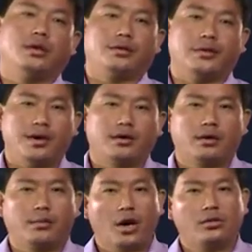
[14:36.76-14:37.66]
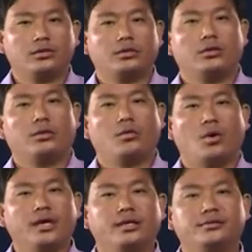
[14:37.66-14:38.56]
There are about
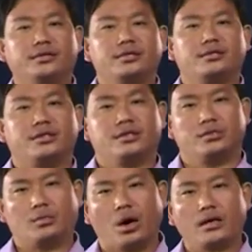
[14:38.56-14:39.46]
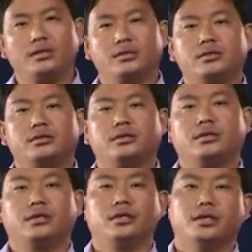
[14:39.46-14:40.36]
100 such workers
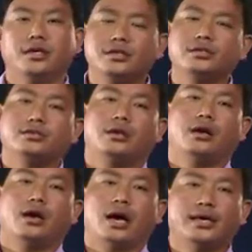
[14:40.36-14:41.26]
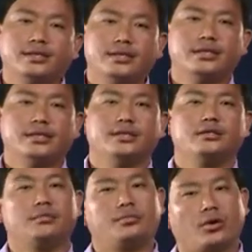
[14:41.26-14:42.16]
in each
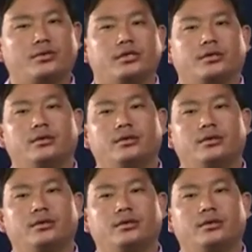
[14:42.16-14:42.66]
ICDS project.